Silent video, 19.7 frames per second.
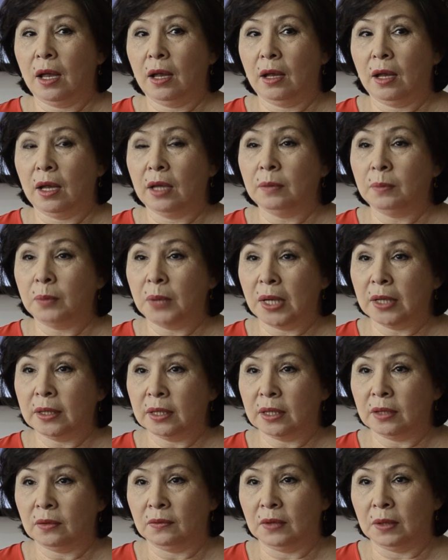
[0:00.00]
and
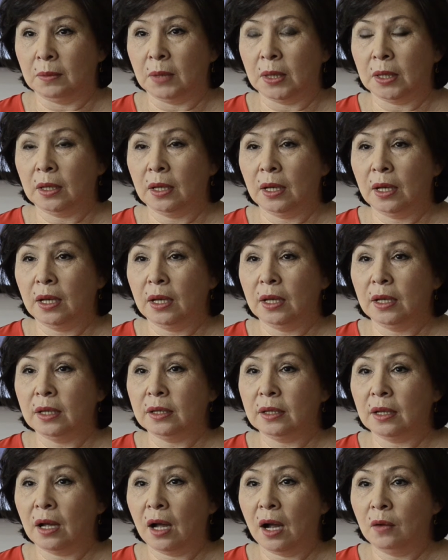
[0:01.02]
pregnant women.
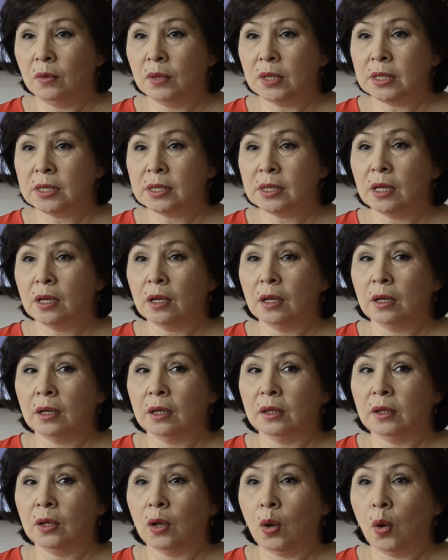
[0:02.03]
It covers
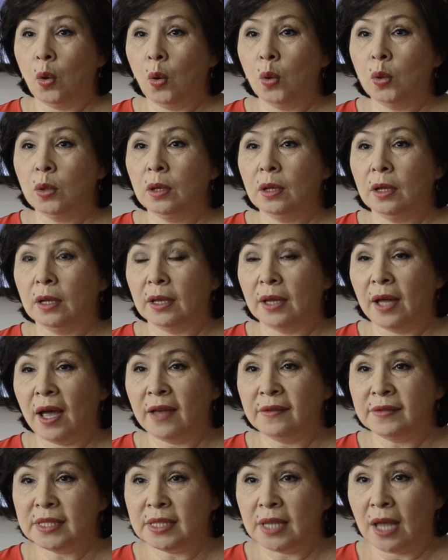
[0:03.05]
the whole life
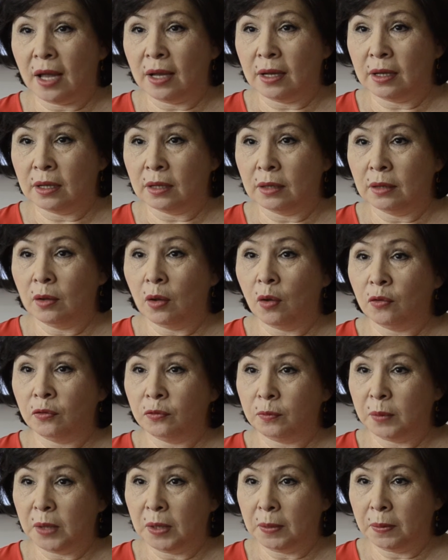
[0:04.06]
cycle of
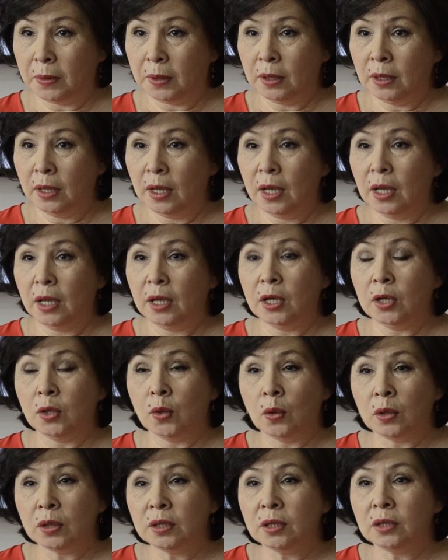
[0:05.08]
people in
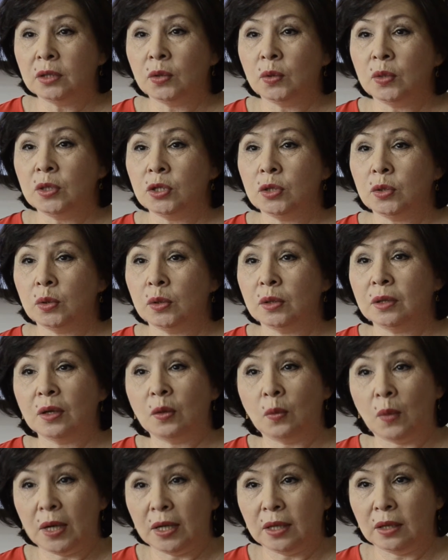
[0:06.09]
order to ensure
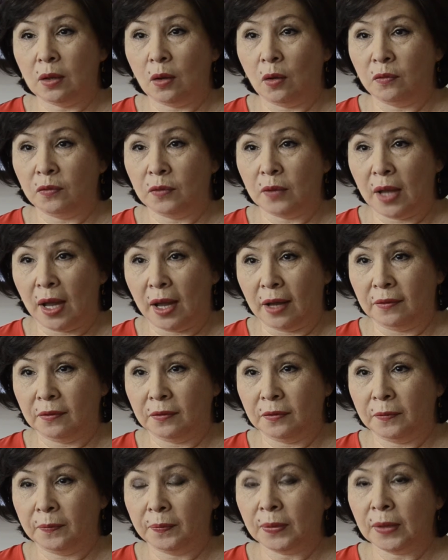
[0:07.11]
quality of life.
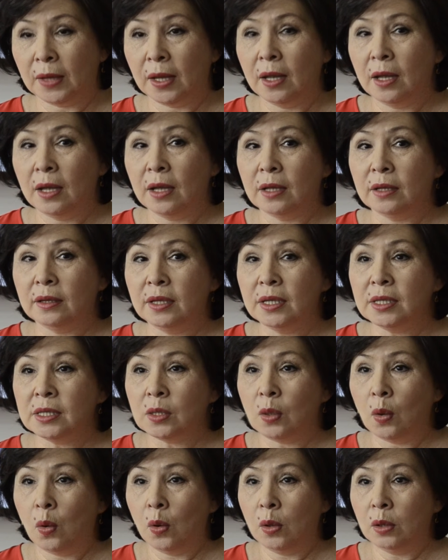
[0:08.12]
This
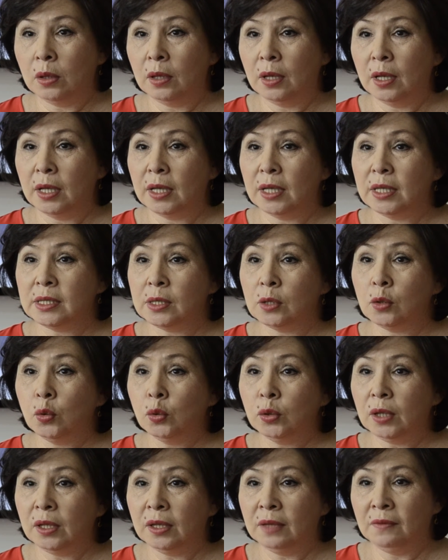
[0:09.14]
all is
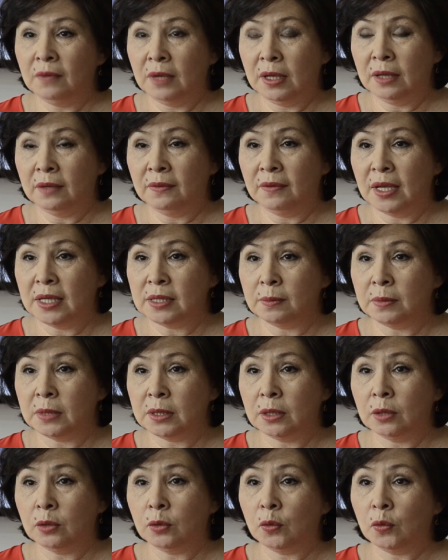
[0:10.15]
good investment
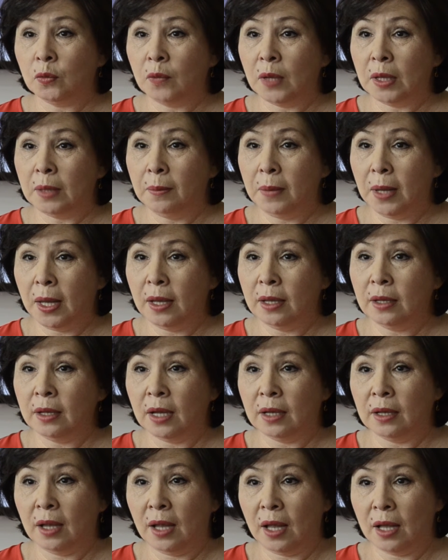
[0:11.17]
to well-being and
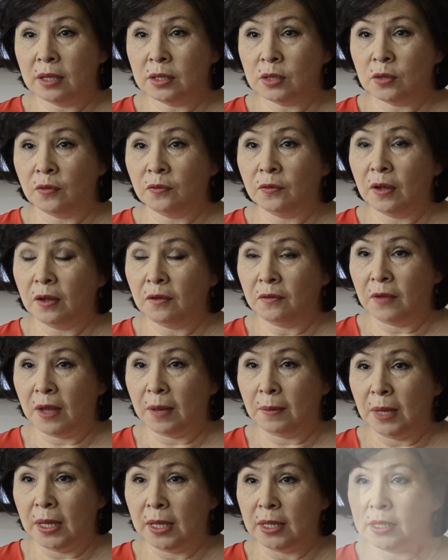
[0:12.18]
health of
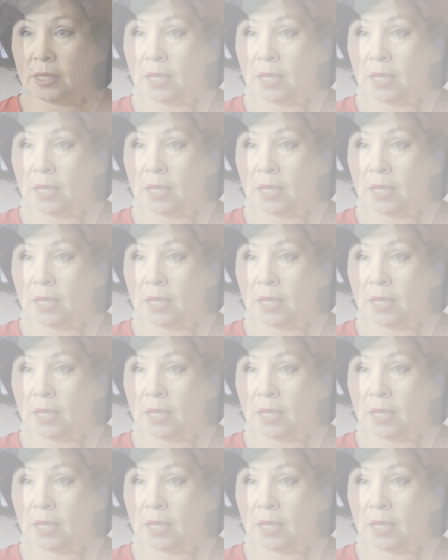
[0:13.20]
families.